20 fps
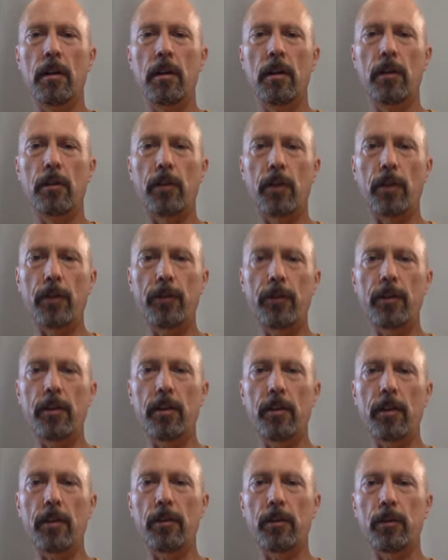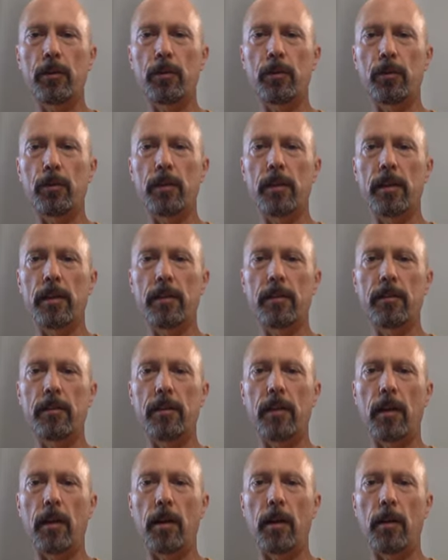Tulsi also is willing to
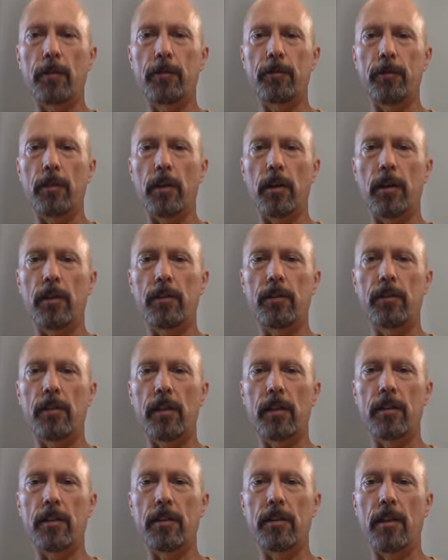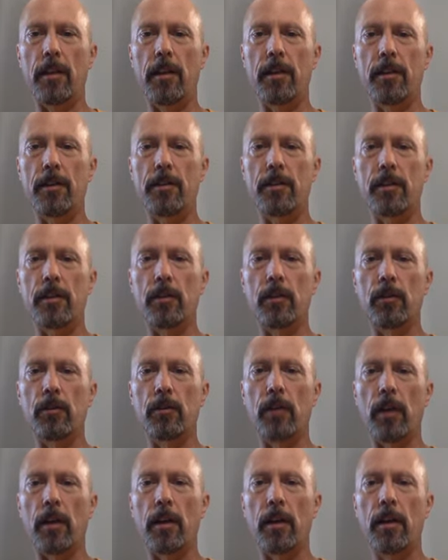stand up for us. And then she goes
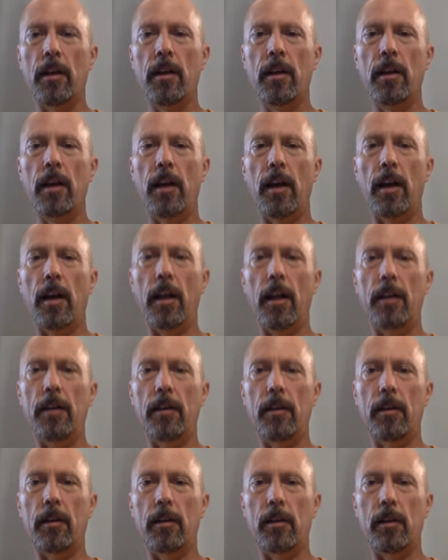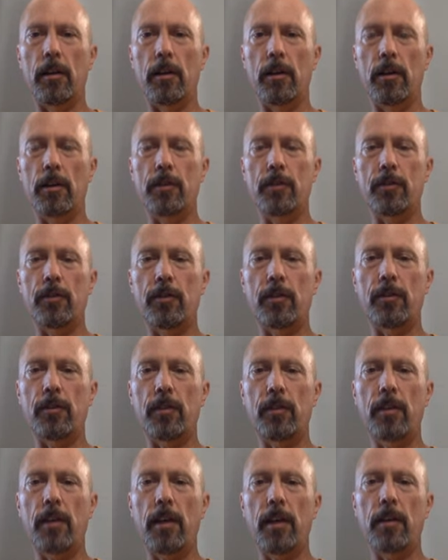on and urges us to
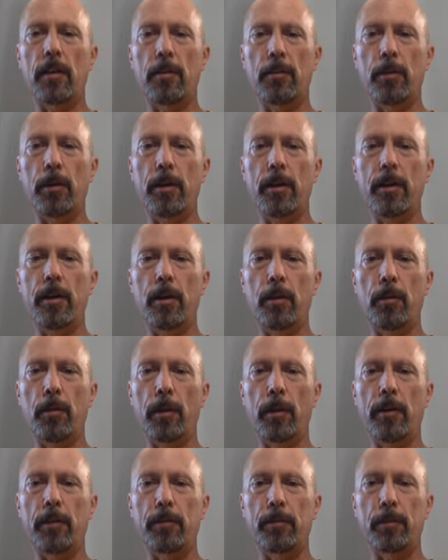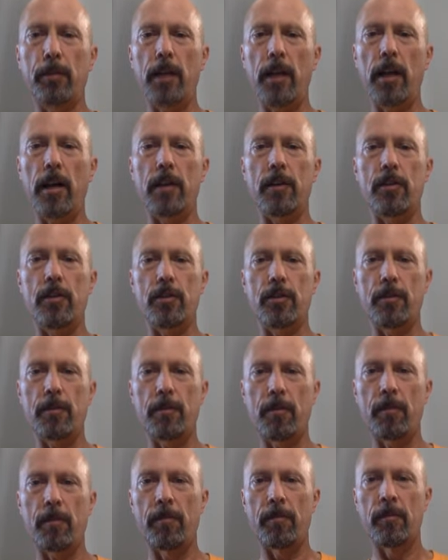take the Bernie or bust pledge.
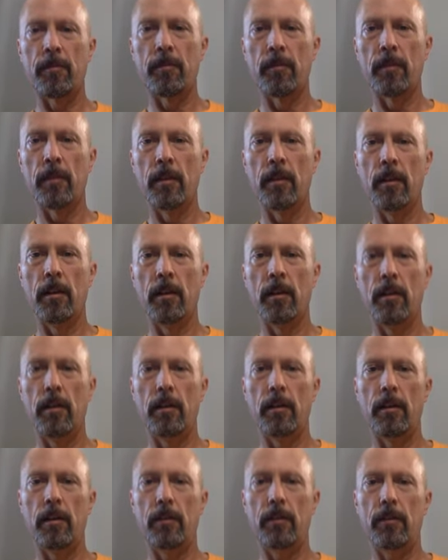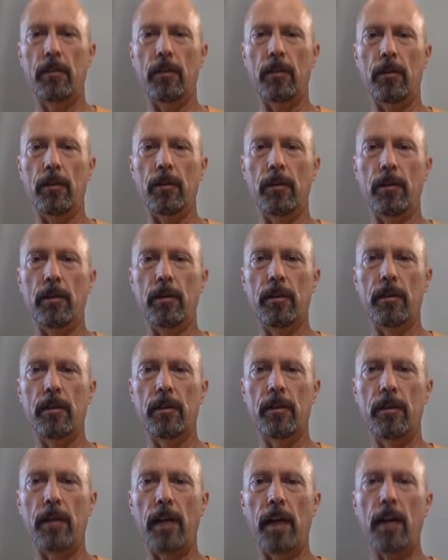So
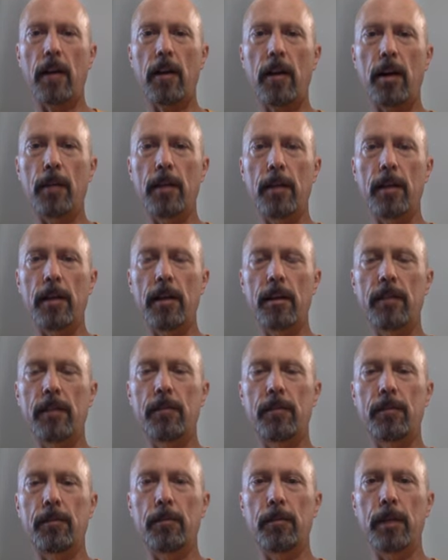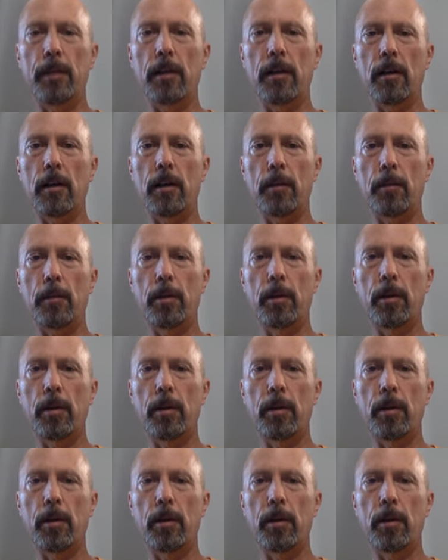that comment has been up